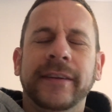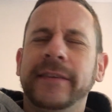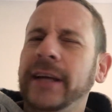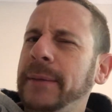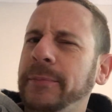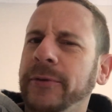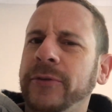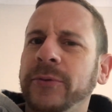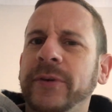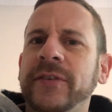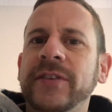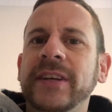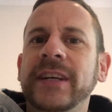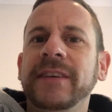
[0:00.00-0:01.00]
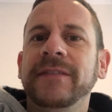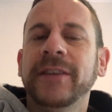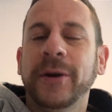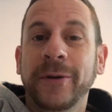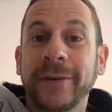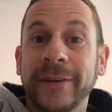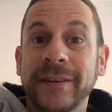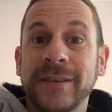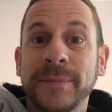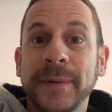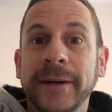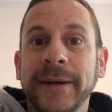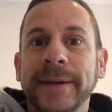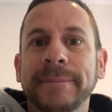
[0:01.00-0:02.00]
disciples receive the Holy
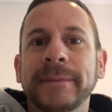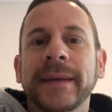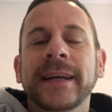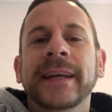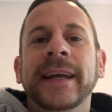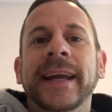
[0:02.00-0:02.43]
Spirit,